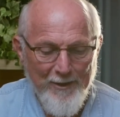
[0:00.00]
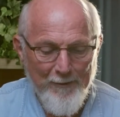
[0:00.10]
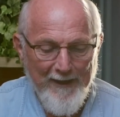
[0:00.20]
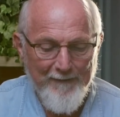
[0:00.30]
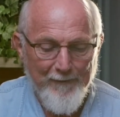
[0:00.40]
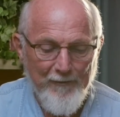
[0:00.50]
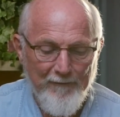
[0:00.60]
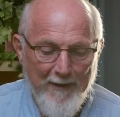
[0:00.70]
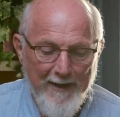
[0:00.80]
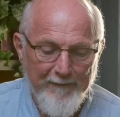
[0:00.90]
Okay, verse
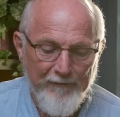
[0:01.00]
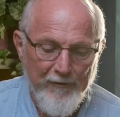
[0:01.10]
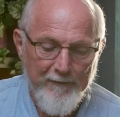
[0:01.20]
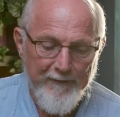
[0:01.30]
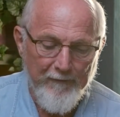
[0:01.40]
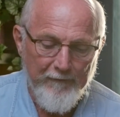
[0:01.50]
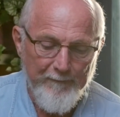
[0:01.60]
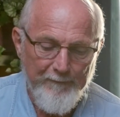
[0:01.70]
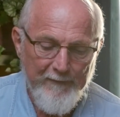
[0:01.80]
5, servants,